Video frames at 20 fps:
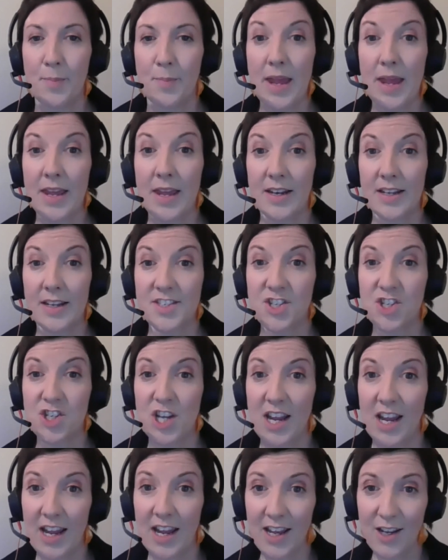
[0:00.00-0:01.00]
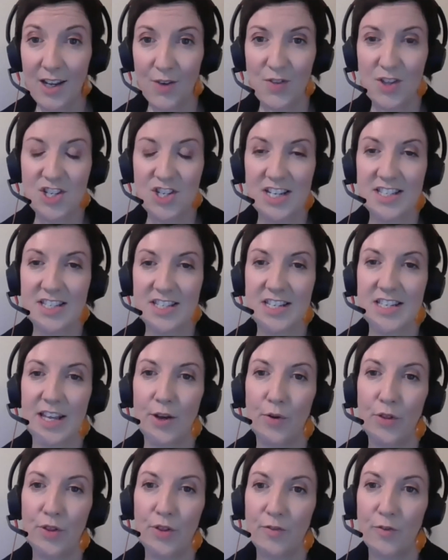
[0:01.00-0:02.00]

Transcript: Megan is Chair of the Justice, Health